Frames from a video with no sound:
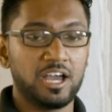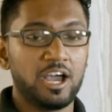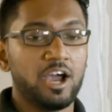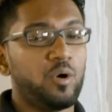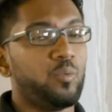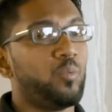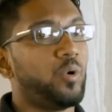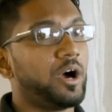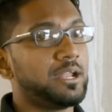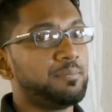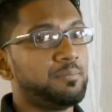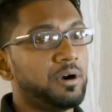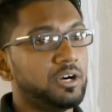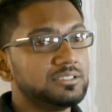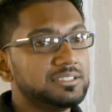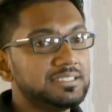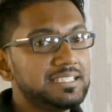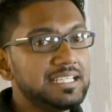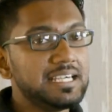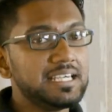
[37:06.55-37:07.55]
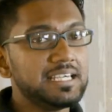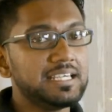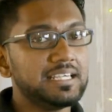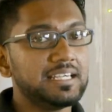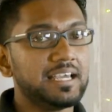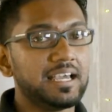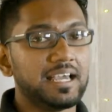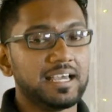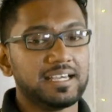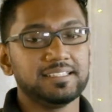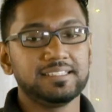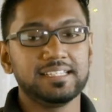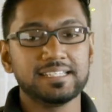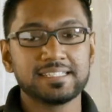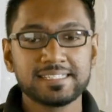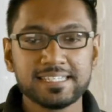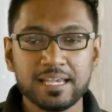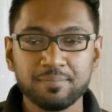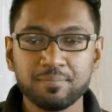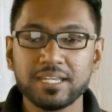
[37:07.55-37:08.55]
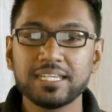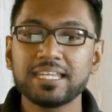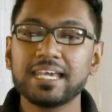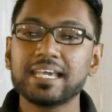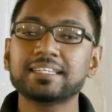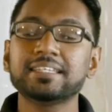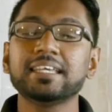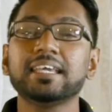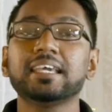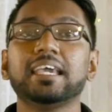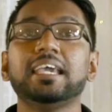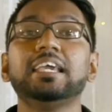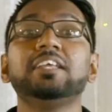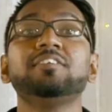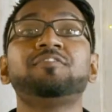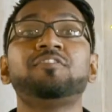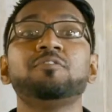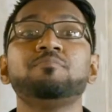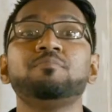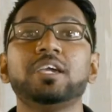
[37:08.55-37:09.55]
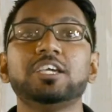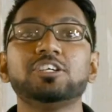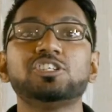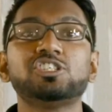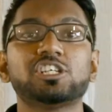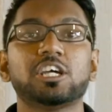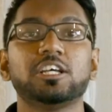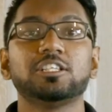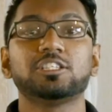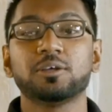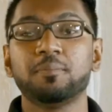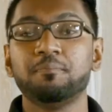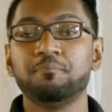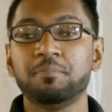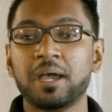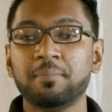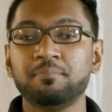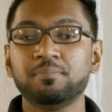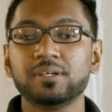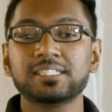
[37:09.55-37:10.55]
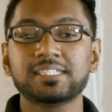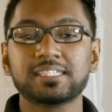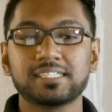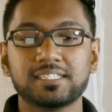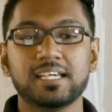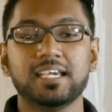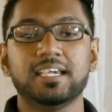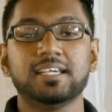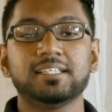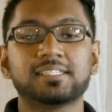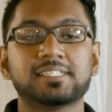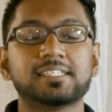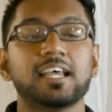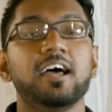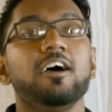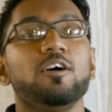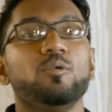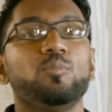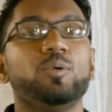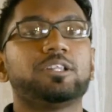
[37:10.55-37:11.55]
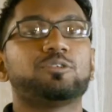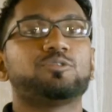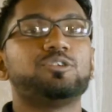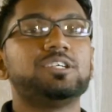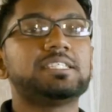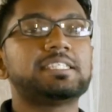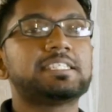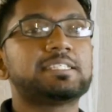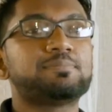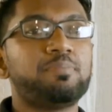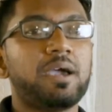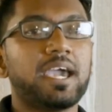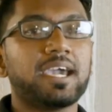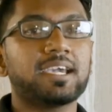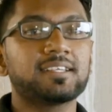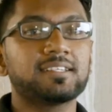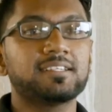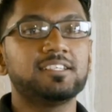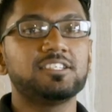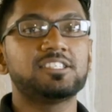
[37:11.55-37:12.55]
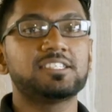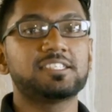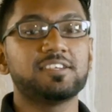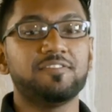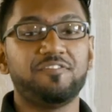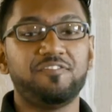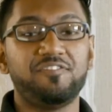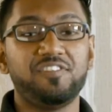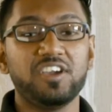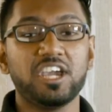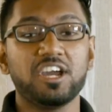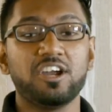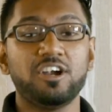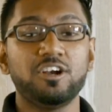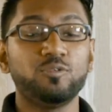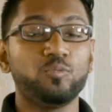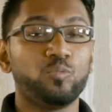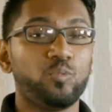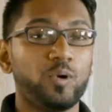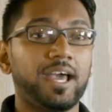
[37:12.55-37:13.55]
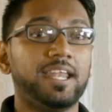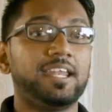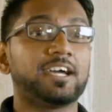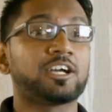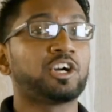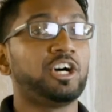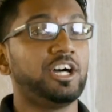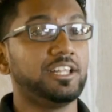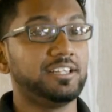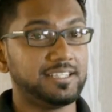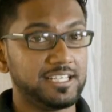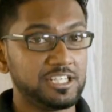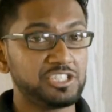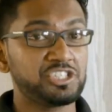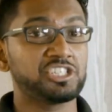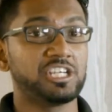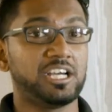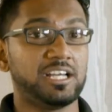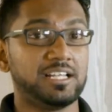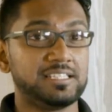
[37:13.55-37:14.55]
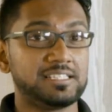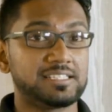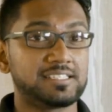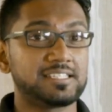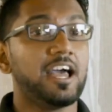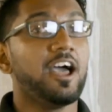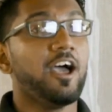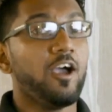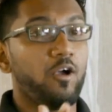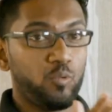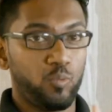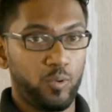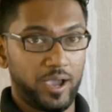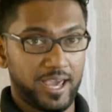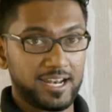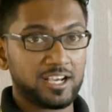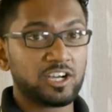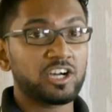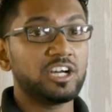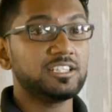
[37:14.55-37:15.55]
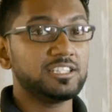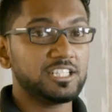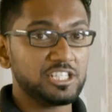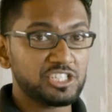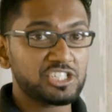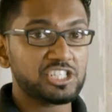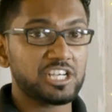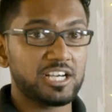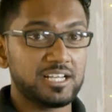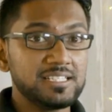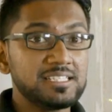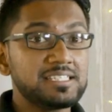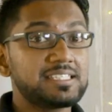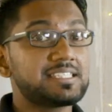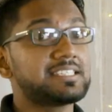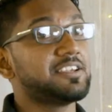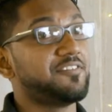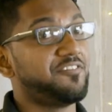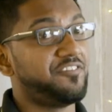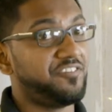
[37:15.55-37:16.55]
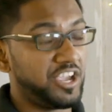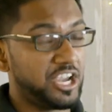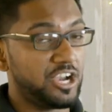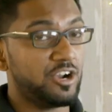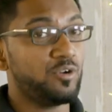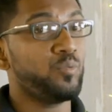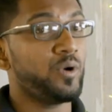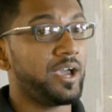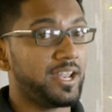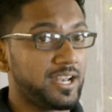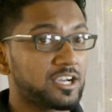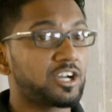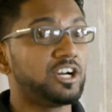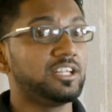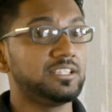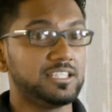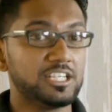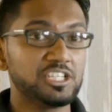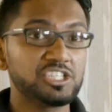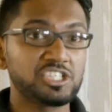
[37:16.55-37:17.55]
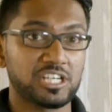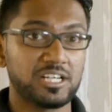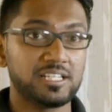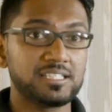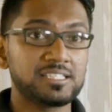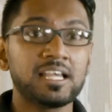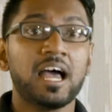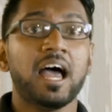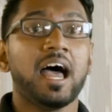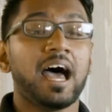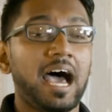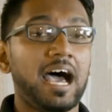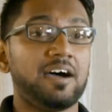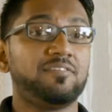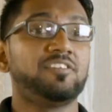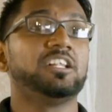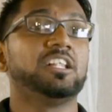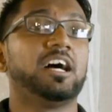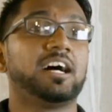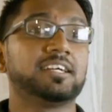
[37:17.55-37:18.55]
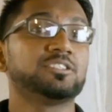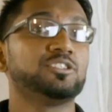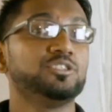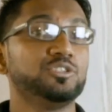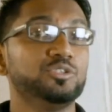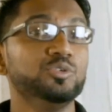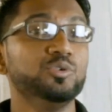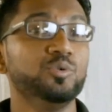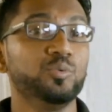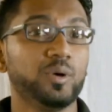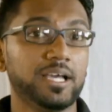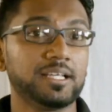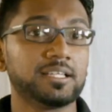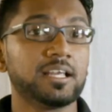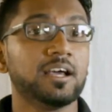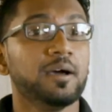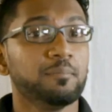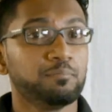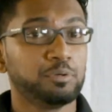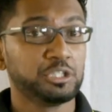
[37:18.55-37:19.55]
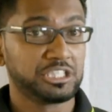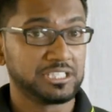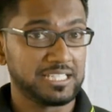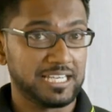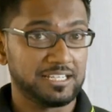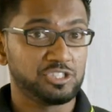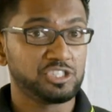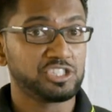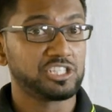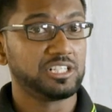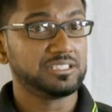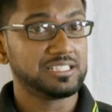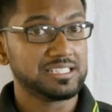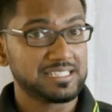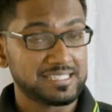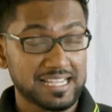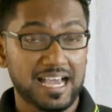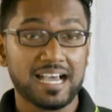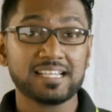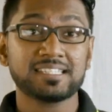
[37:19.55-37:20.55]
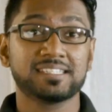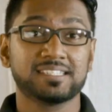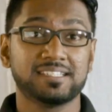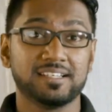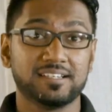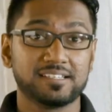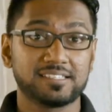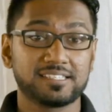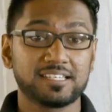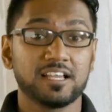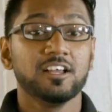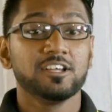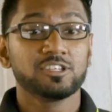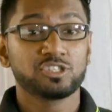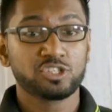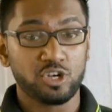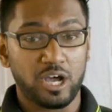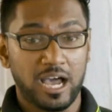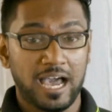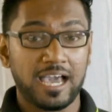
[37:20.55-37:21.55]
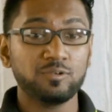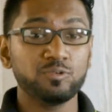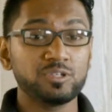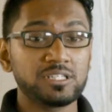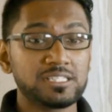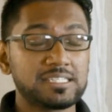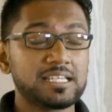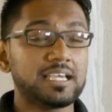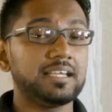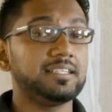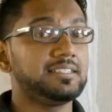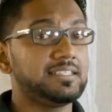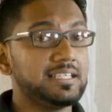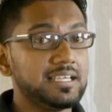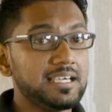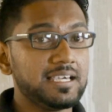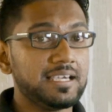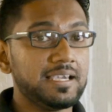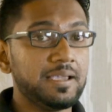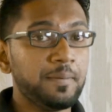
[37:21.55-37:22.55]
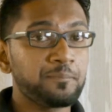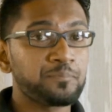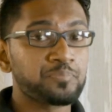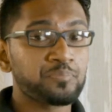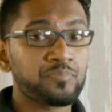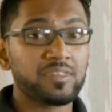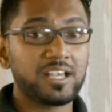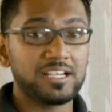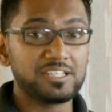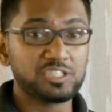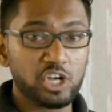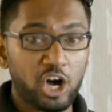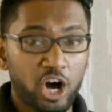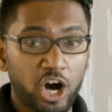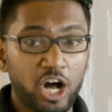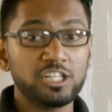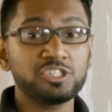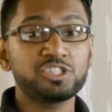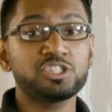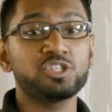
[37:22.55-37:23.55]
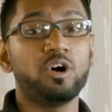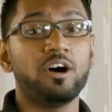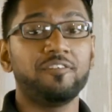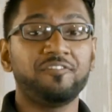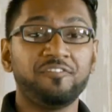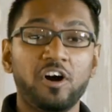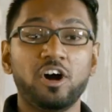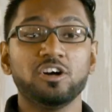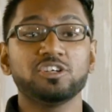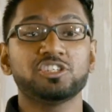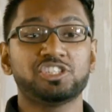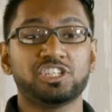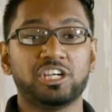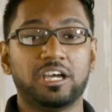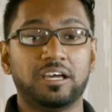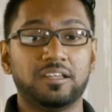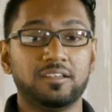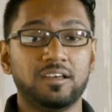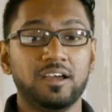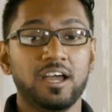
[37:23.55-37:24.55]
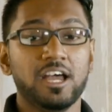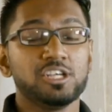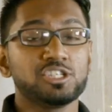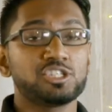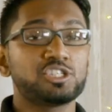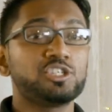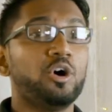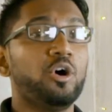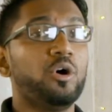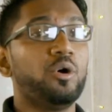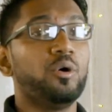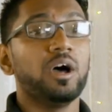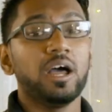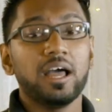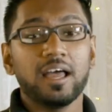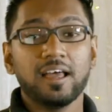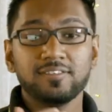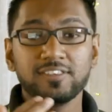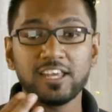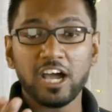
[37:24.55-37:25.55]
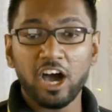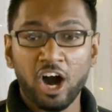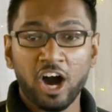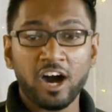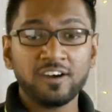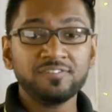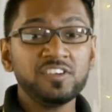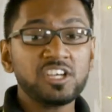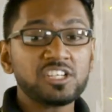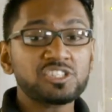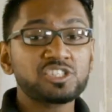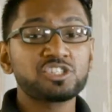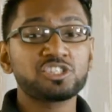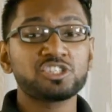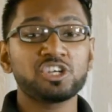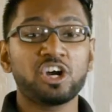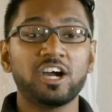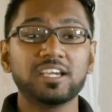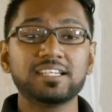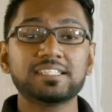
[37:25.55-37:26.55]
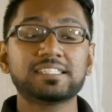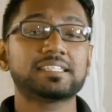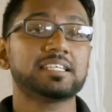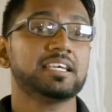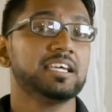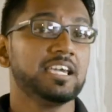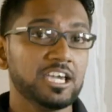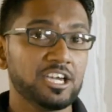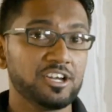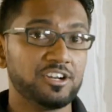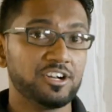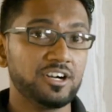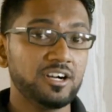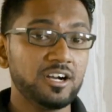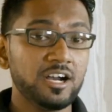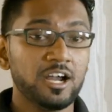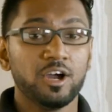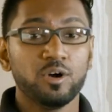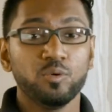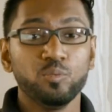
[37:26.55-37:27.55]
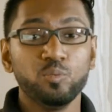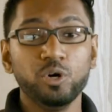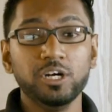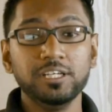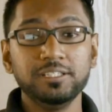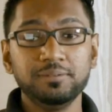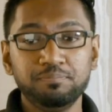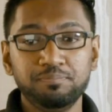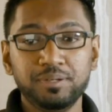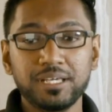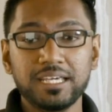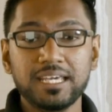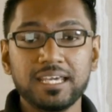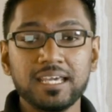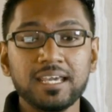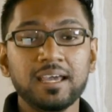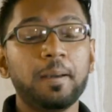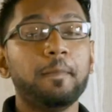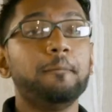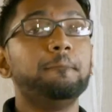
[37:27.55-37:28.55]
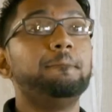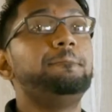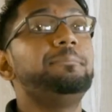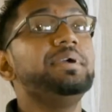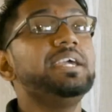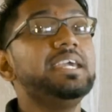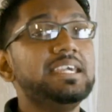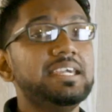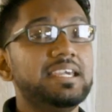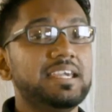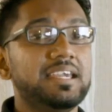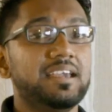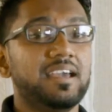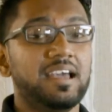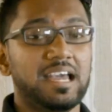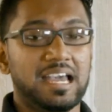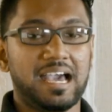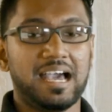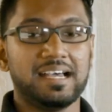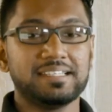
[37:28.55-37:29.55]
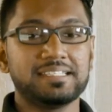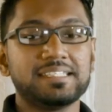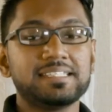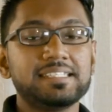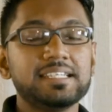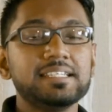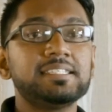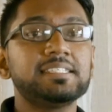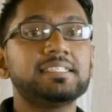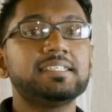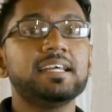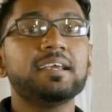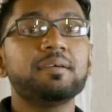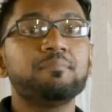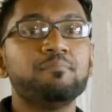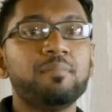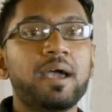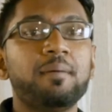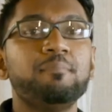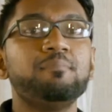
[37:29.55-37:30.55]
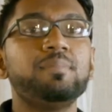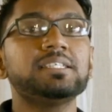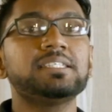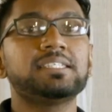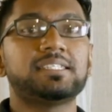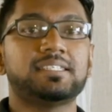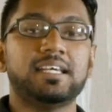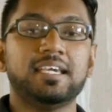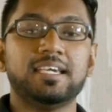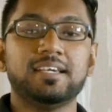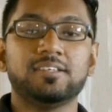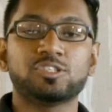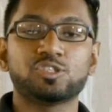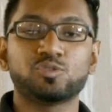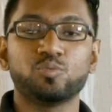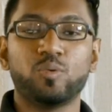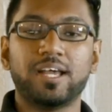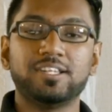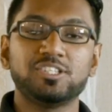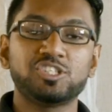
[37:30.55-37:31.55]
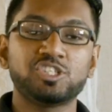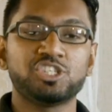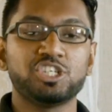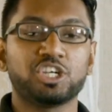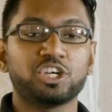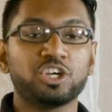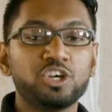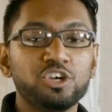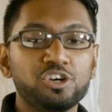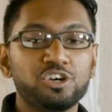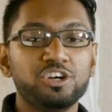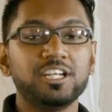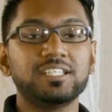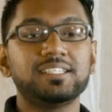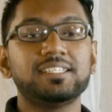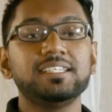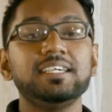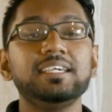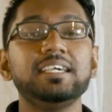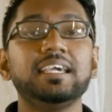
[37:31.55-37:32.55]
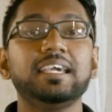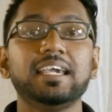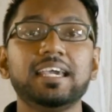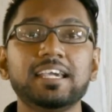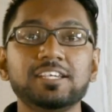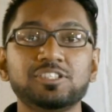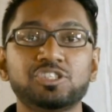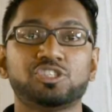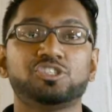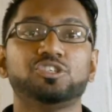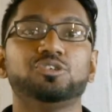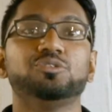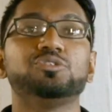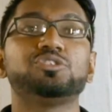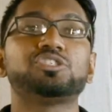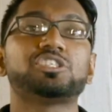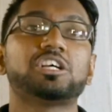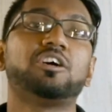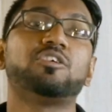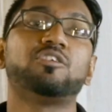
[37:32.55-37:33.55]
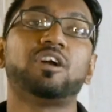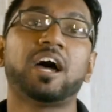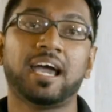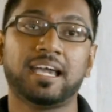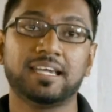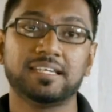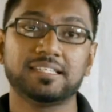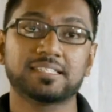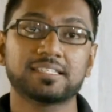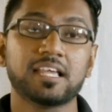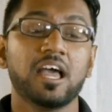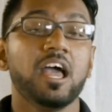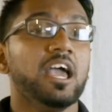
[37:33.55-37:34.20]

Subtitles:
What about D? Disseminating information to member states with respect to severe weather conditions. Weather conditions, severe weather conditions have a lot to do with potential disasters. So I would say D is also a function. So the obvious choice here would be B, assisting member states when security issues arise.